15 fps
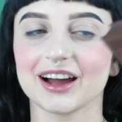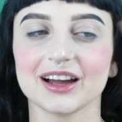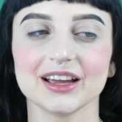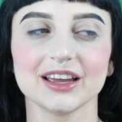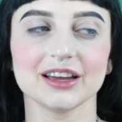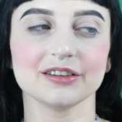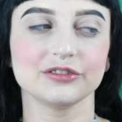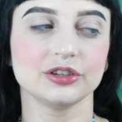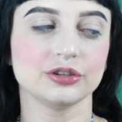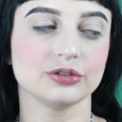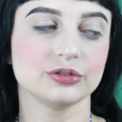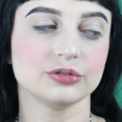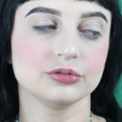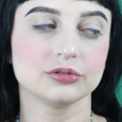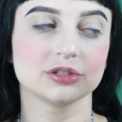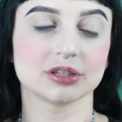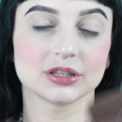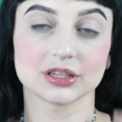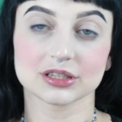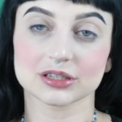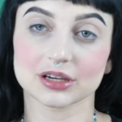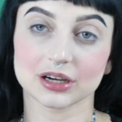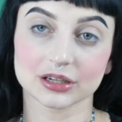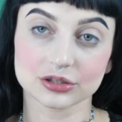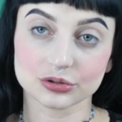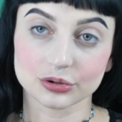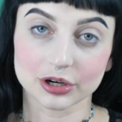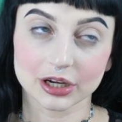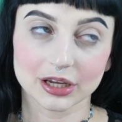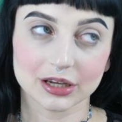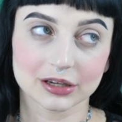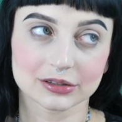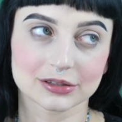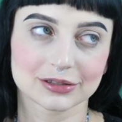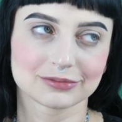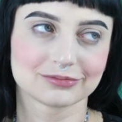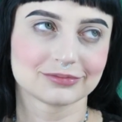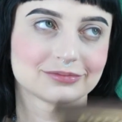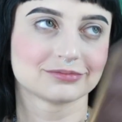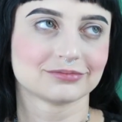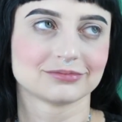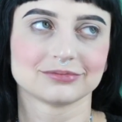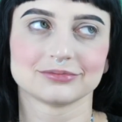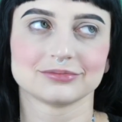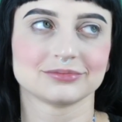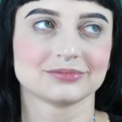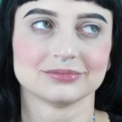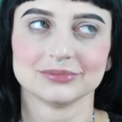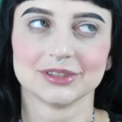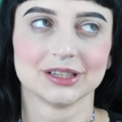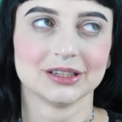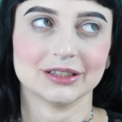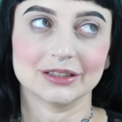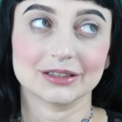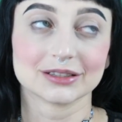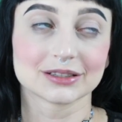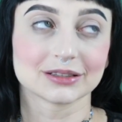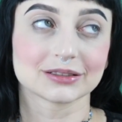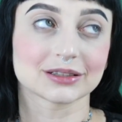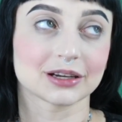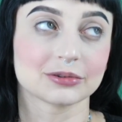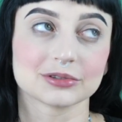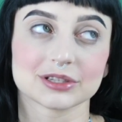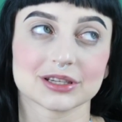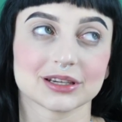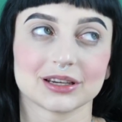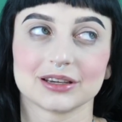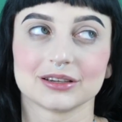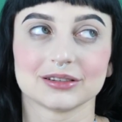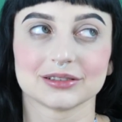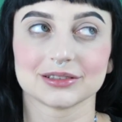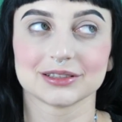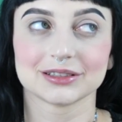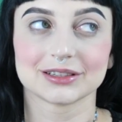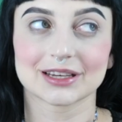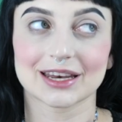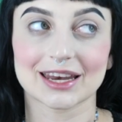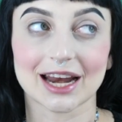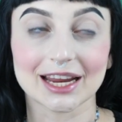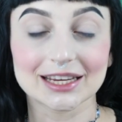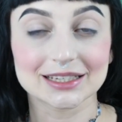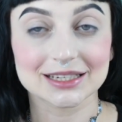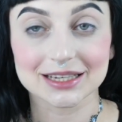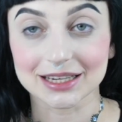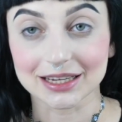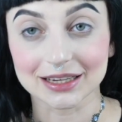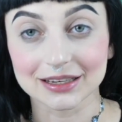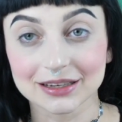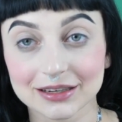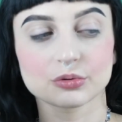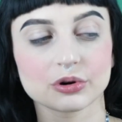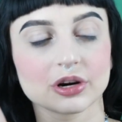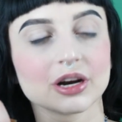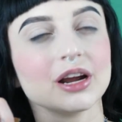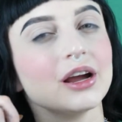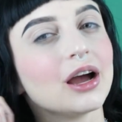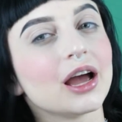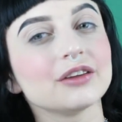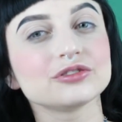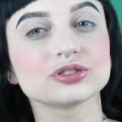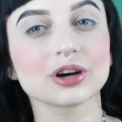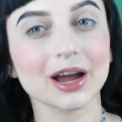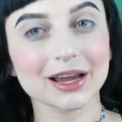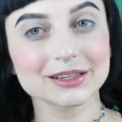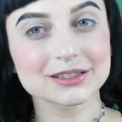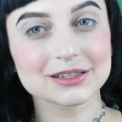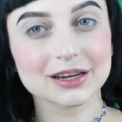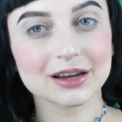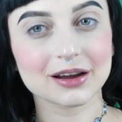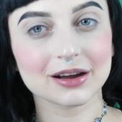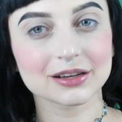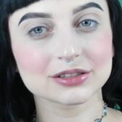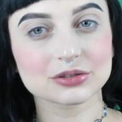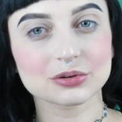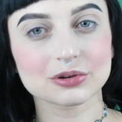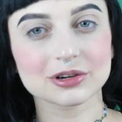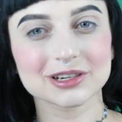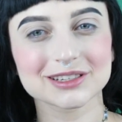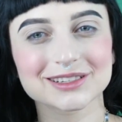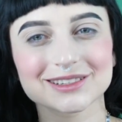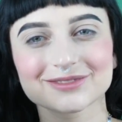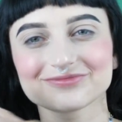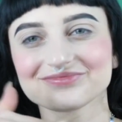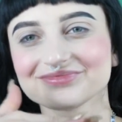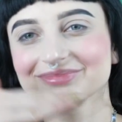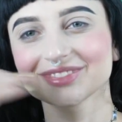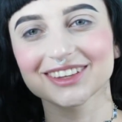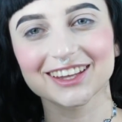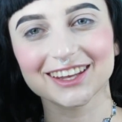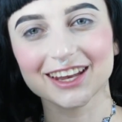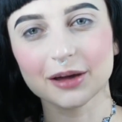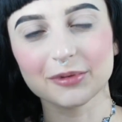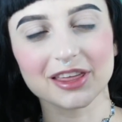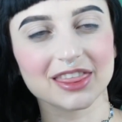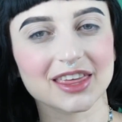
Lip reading: I have used this contour kit since I was like 19. I've tried stick contours, not my